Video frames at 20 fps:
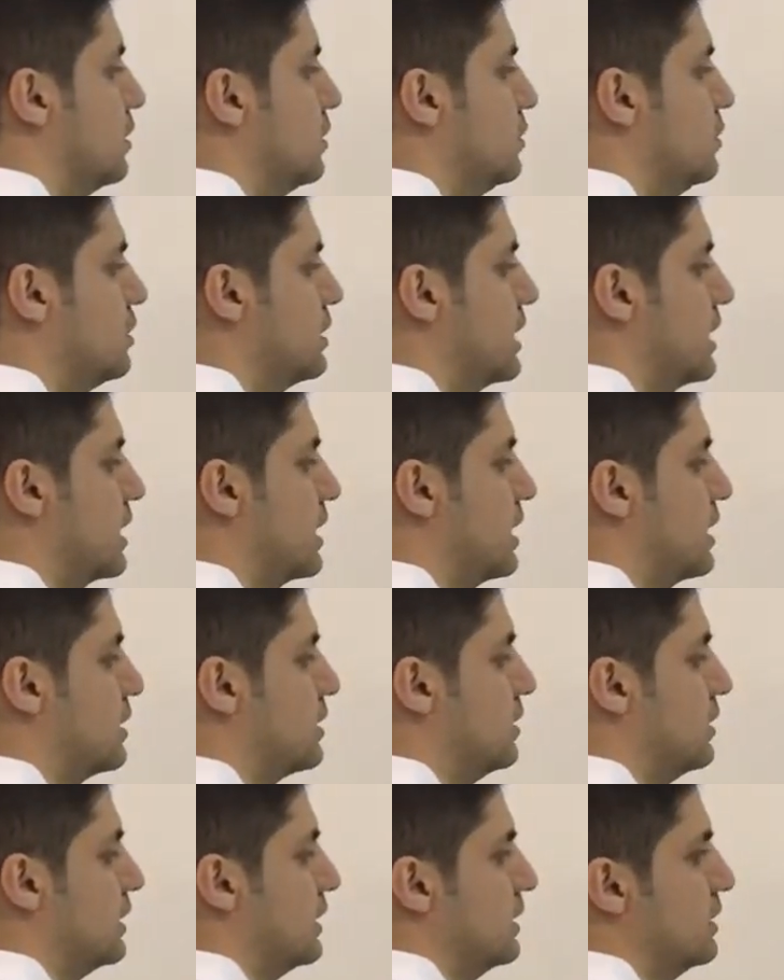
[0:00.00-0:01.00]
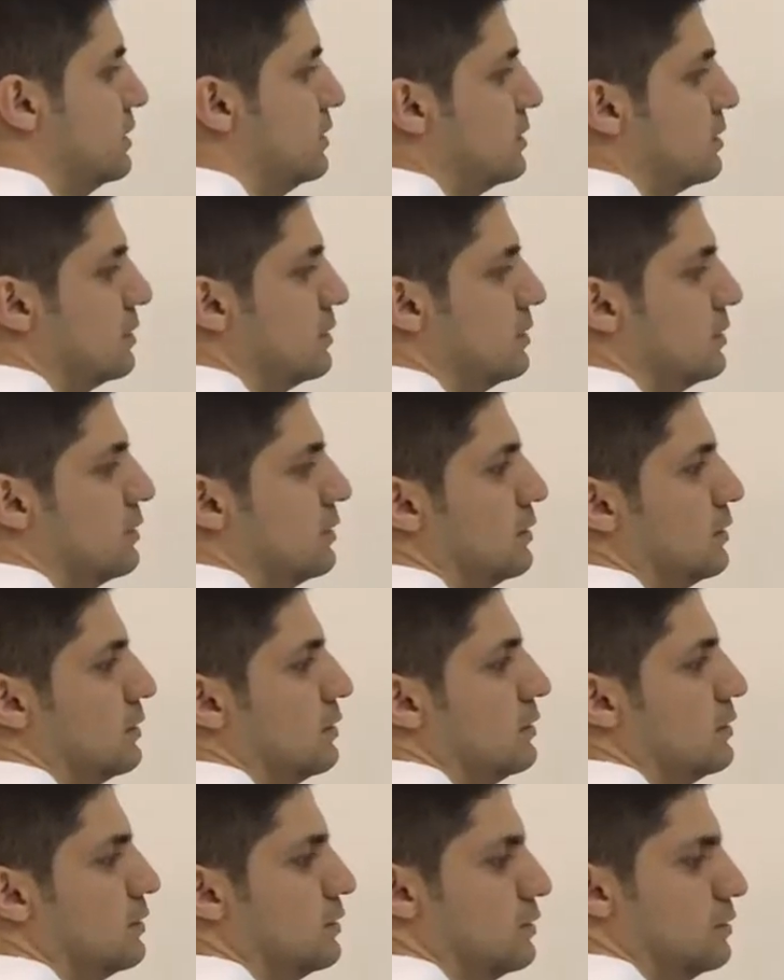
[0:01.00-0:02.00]
You can calculate,
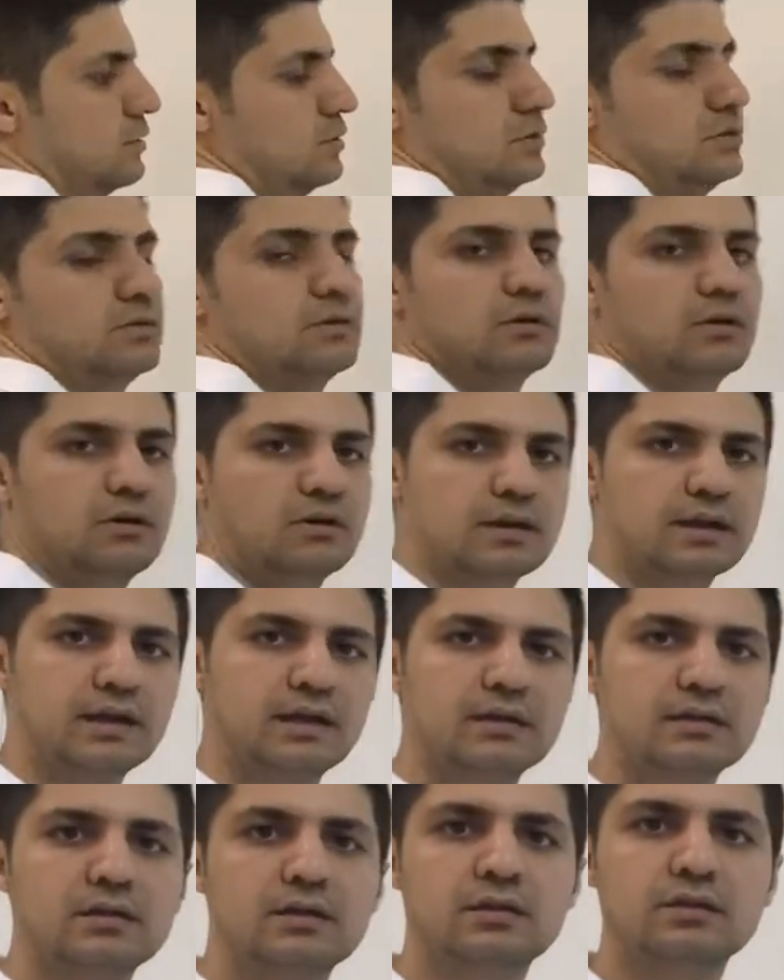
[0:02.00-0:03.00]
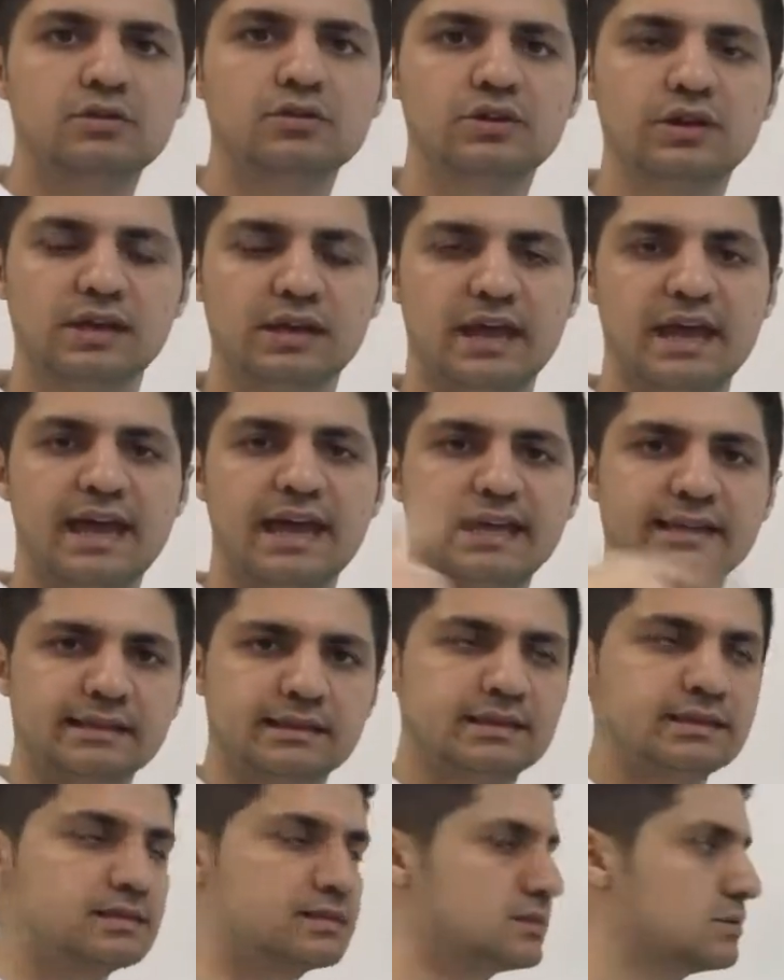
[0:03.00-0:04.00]
okay? You can add
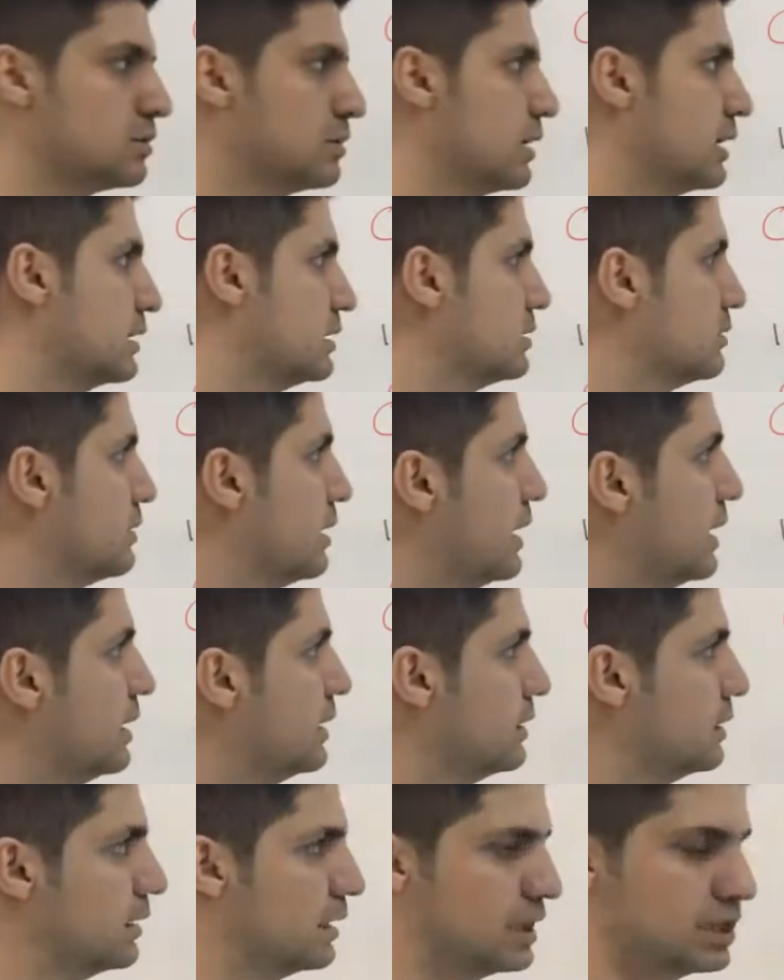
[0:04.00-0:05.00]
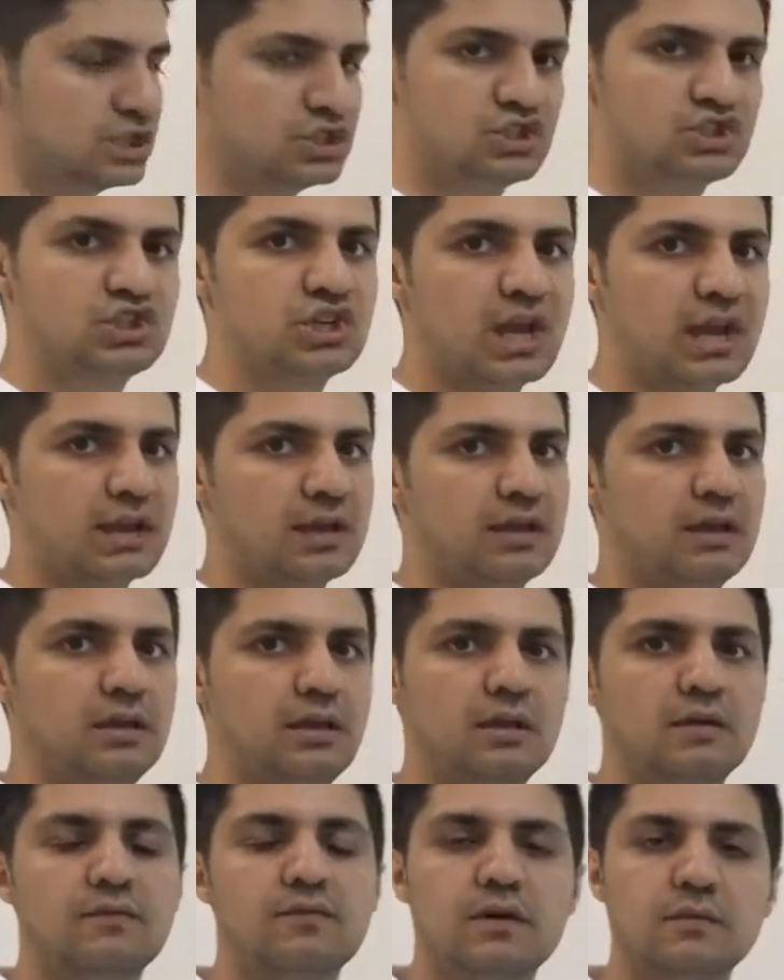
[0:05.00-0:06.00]
this together and check
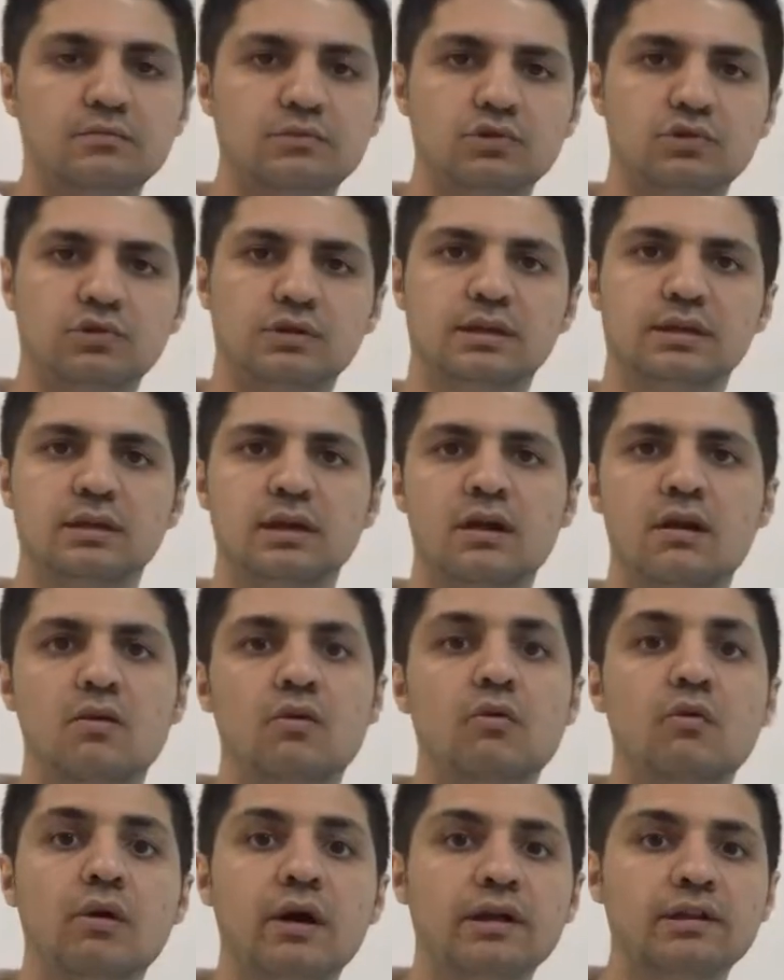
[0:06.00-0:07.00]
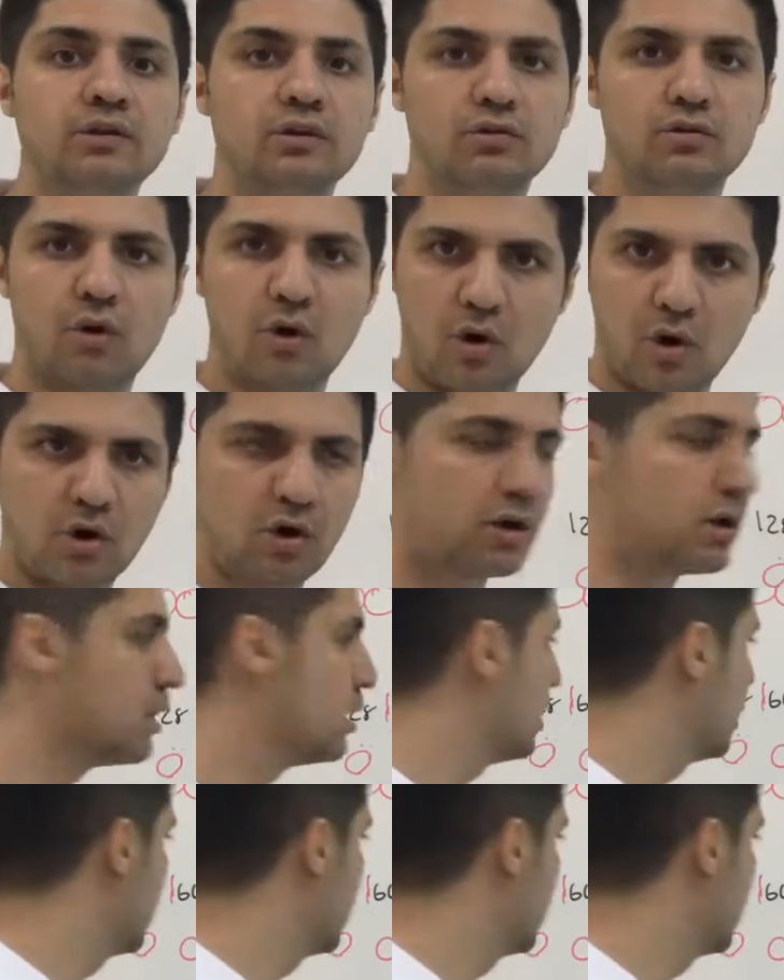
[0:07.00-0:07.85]
if I'm doing right or wrong.